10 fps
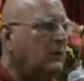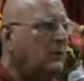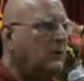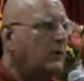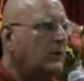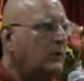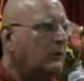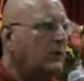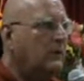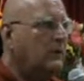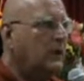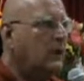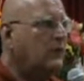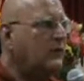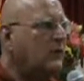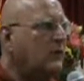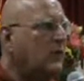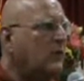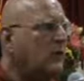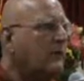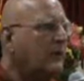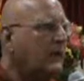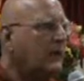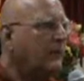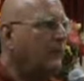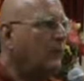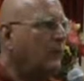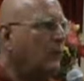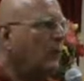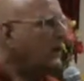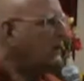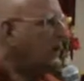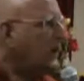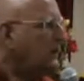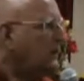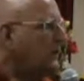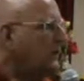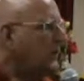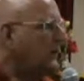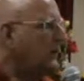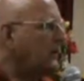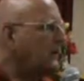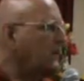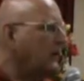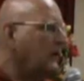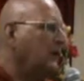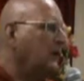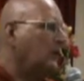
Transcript: do you know about oceanography? What is that? The sailor asks.